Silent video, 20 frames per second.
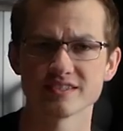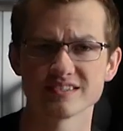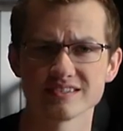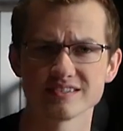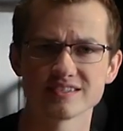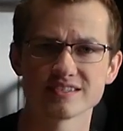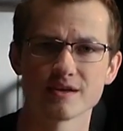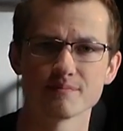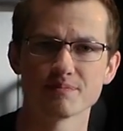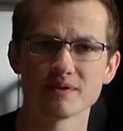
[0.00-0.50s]
this
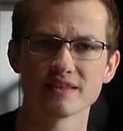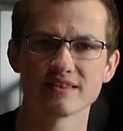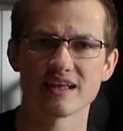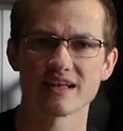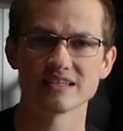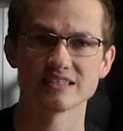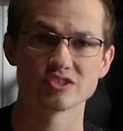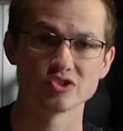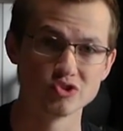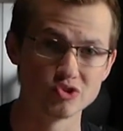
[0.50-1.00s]
isn't something
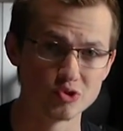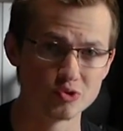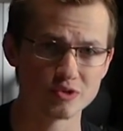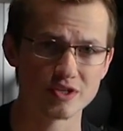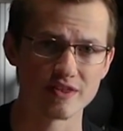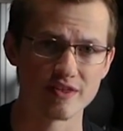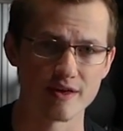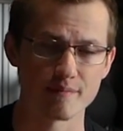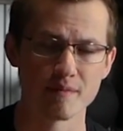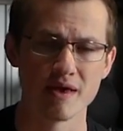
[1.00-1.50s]
that's
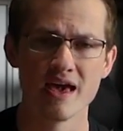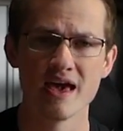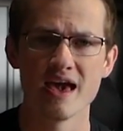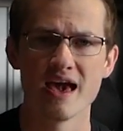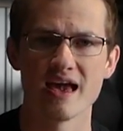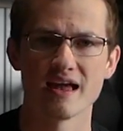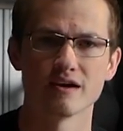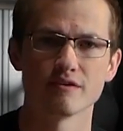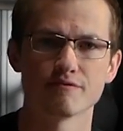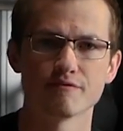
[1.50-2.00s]
new to them,
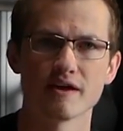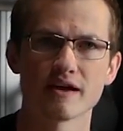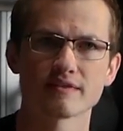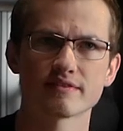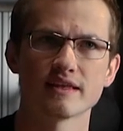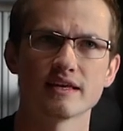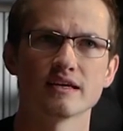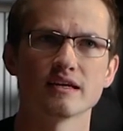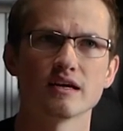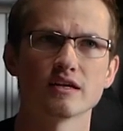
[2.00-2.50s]
and in
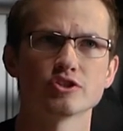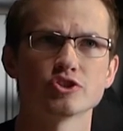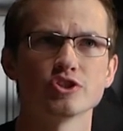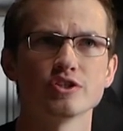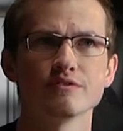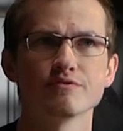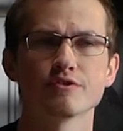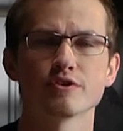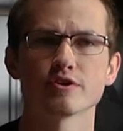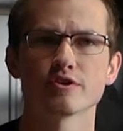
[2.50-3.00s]
fact they
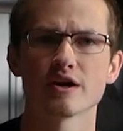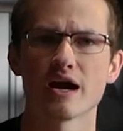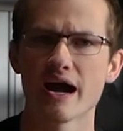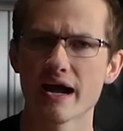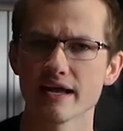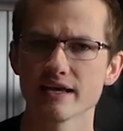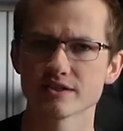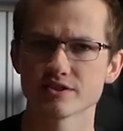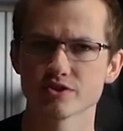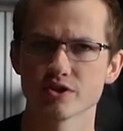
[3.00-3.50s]
achieved their
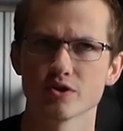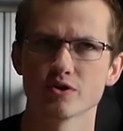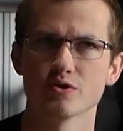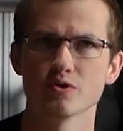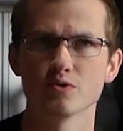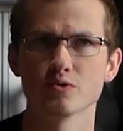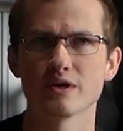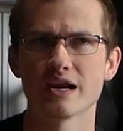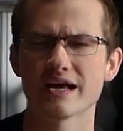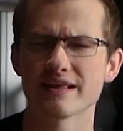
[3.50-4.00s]

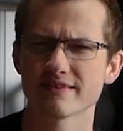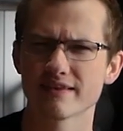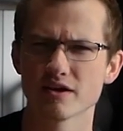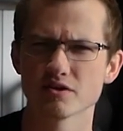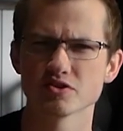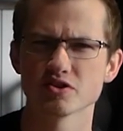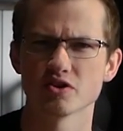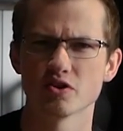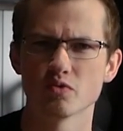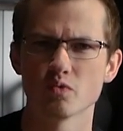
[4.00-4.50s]
ISO
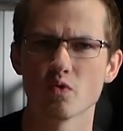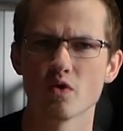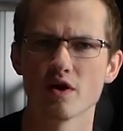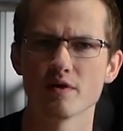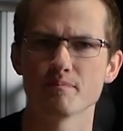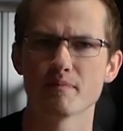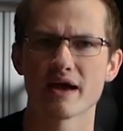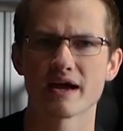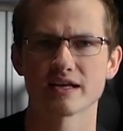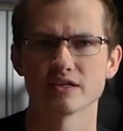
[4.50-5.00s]

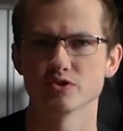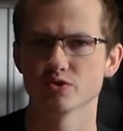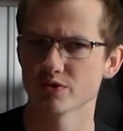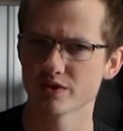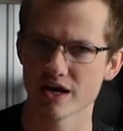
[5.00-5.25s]
9001 back in